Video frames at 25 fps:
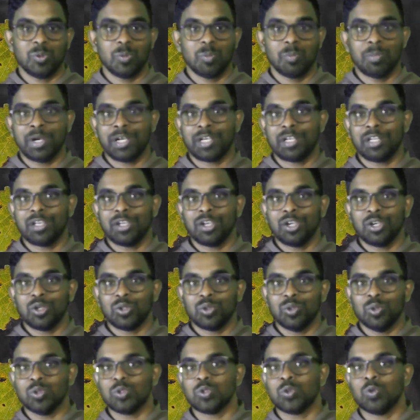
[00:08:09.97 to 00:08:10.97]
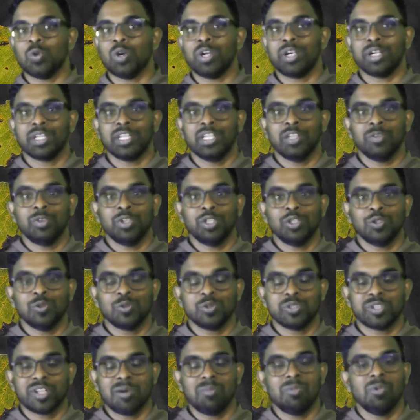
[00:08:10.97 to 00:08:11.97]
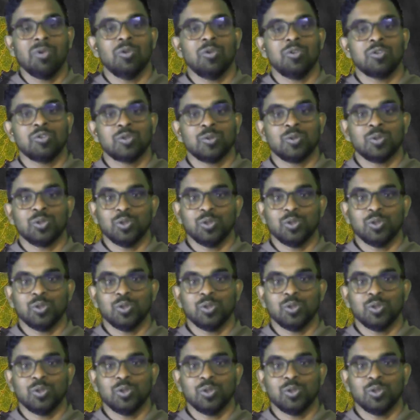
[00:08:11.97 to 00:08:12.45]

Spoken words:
but those who are giving you trouble also.